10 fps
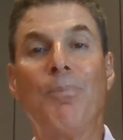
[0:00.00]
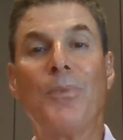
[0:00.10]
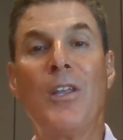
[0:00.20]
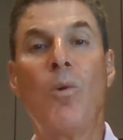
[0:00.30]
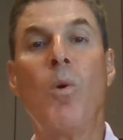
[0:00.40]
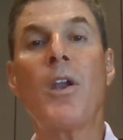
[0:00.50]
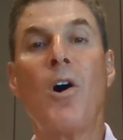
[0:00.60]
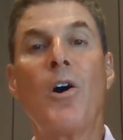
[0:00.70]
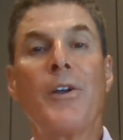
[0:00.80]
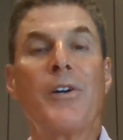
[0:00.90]
what
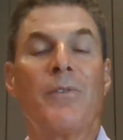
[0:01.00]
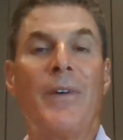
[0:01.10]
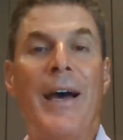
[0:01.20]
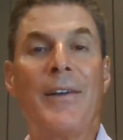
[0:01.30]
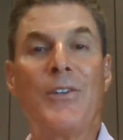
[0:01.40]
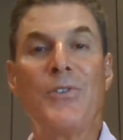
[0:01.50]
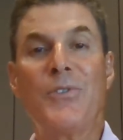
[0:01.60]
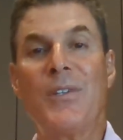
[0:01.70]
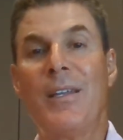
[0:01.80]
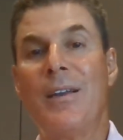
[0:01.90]
are your
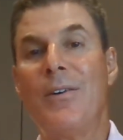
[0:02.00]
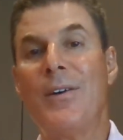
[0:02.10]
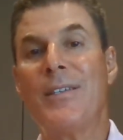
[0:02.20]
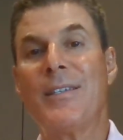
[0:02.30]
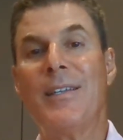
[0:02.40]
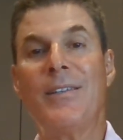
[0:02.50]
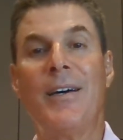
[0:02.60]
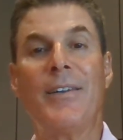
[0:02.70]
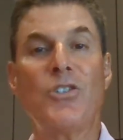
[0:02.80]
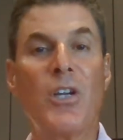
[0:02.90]
values? Is it
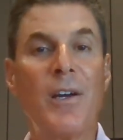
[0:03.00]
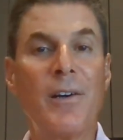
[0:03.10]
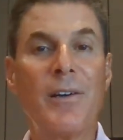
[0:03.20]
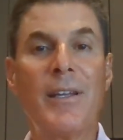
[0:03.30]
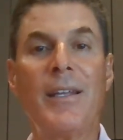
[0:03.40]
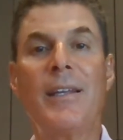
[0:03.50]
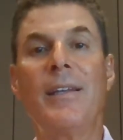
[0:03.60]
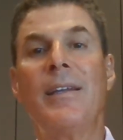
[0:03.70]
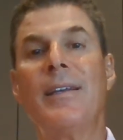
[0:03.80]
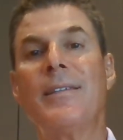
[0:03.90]
charity?
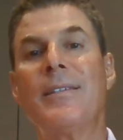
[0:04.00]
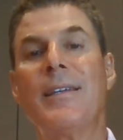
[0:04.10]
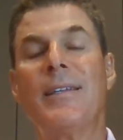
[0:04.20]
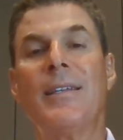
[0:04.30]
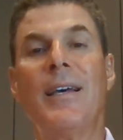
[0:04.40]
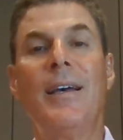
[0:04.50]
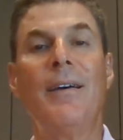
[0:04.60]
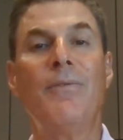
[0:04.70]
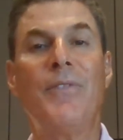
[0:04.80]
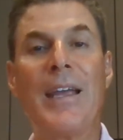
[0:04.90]
Is it
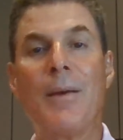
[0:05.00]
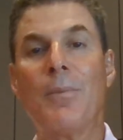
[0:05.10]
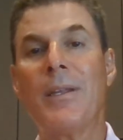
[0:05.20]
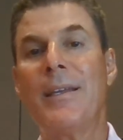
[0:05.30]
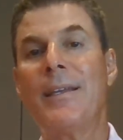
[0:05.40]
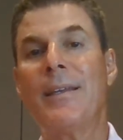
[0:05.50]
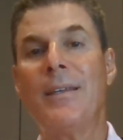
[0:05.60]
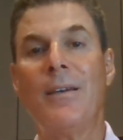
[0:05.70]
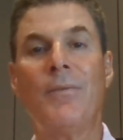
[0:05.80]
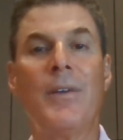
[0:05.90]
family,
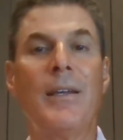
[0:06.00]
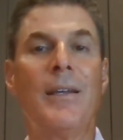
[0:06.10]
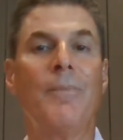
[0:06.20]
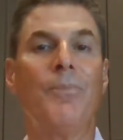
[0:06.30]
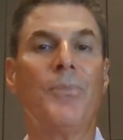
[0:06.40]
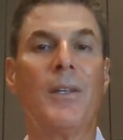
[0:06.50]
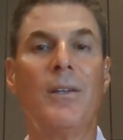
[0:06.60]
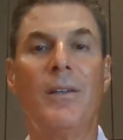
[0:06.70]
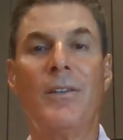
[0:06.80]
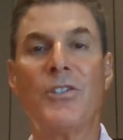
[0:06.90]
giving,
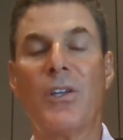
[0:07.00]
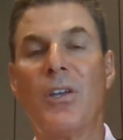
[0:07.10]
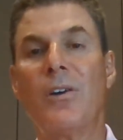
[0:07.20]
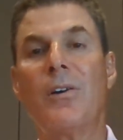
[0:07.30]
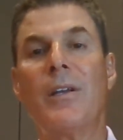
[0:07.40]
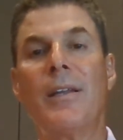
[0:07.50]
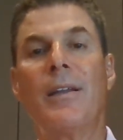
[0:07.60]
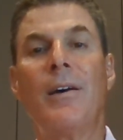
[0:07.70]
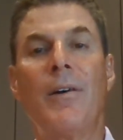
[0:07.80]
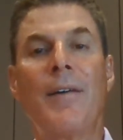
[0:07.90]

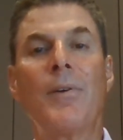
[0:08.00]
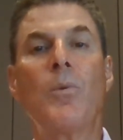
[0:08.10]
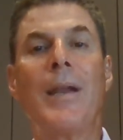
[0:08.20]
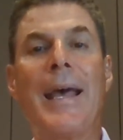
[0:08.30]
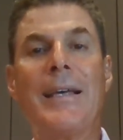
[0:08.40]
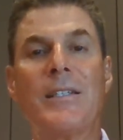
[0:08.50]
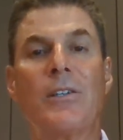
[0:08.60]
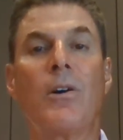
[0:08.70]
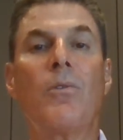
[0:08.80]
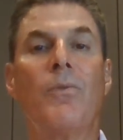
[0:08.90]
security? Everyone has
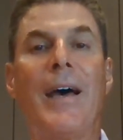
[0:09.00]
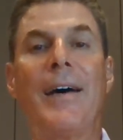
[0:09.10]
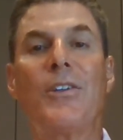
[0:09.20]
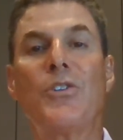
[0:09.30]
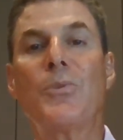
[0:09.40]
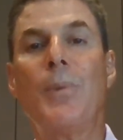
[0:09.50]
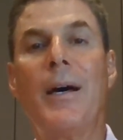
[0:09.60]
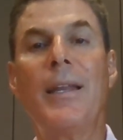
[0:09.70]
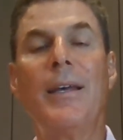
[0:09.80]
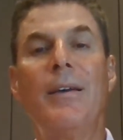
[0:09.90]
their own values,
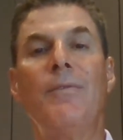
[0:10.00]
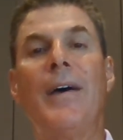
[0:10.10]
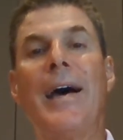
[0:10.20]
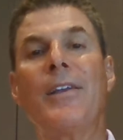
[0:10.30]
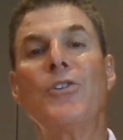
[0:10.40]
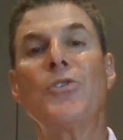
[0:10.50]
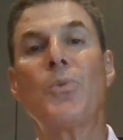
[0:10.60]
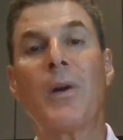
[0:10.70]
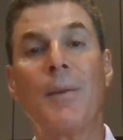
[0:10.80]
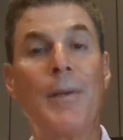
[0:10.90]
but values
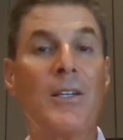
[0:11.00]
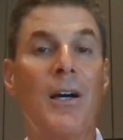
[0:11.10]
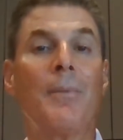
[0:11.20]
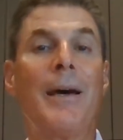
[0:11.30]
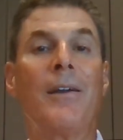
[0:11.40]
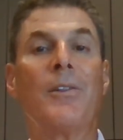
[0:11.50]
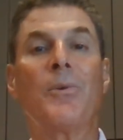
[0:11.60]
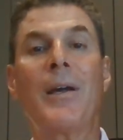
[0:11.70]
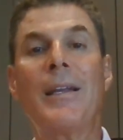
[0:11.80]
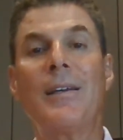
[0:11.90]
we're going to be talking about on the
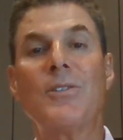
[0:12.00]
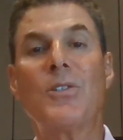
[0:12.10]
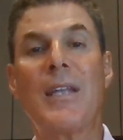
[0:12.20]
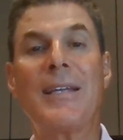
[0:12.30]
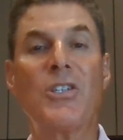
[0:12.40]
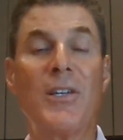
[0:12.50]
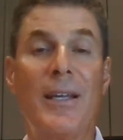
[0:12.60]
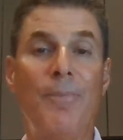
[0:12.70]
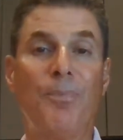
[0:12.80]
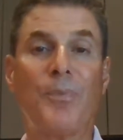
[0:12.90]
radio
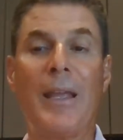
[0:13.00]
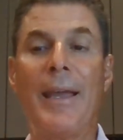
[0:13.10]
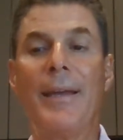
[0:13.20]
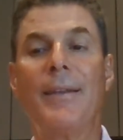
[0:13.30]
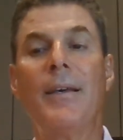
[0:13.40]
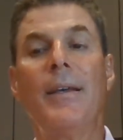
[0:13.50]
station, and